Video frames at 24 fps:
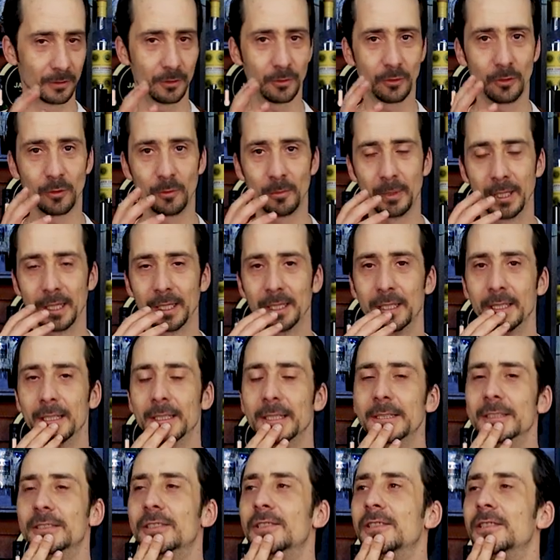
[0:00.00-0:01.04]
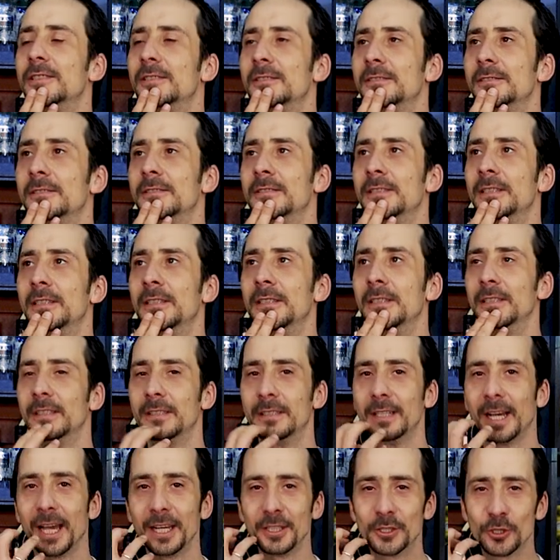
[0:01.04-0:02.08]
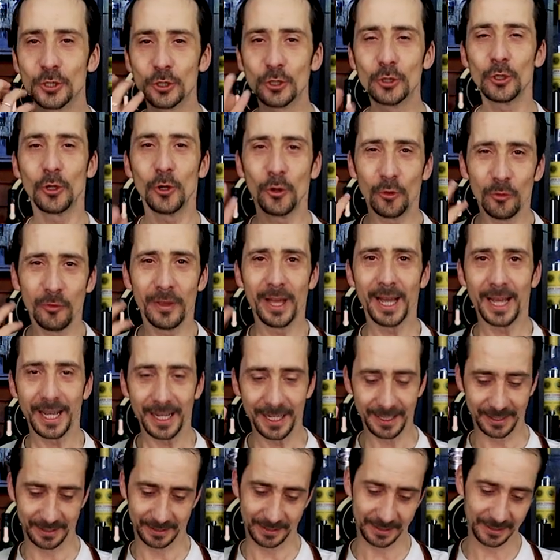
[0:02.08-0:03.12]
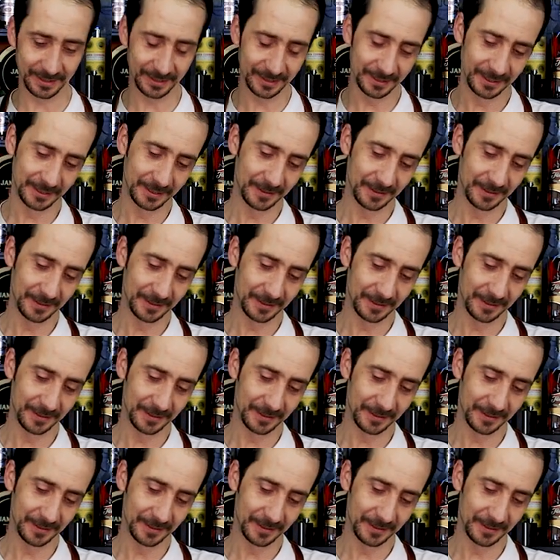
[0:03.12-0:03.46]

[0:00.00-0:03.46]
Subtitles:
Oh my gosh. That's so nice!